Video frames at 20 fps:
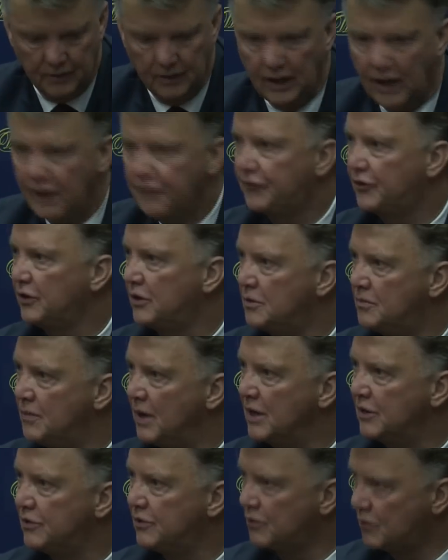After the
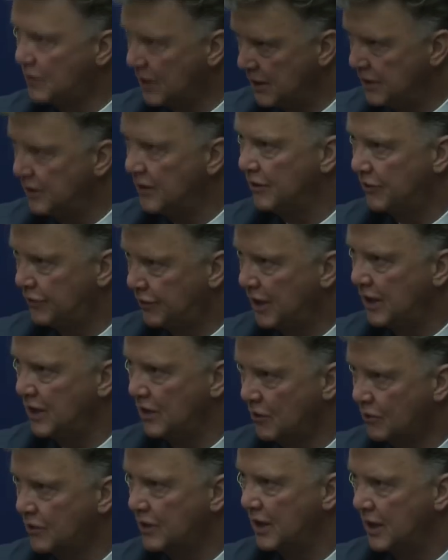match, you can
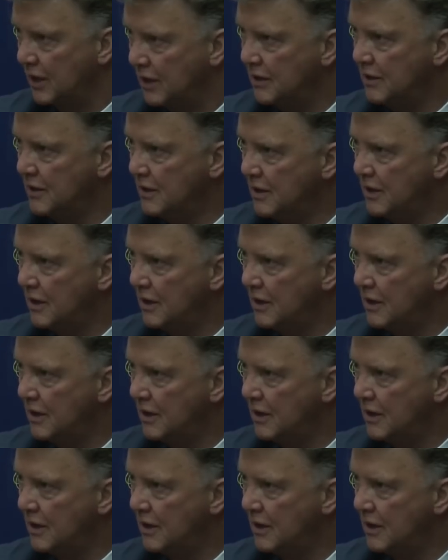say, okay,